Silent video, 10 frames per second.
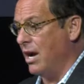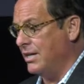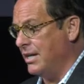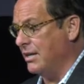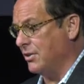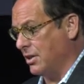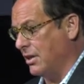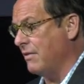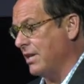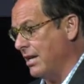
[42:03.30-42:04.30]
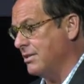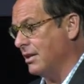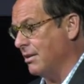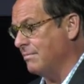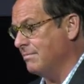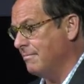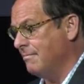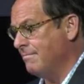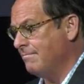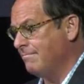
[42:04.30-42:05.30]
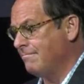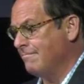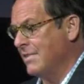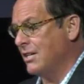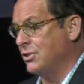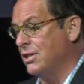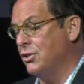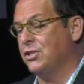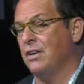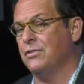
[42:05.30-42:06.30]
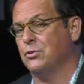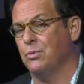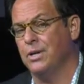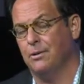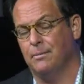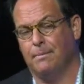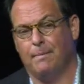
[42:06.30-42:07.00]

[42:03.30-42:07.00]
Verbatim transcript: idea. They're going to have a heads up. Because, see, this stuff is real.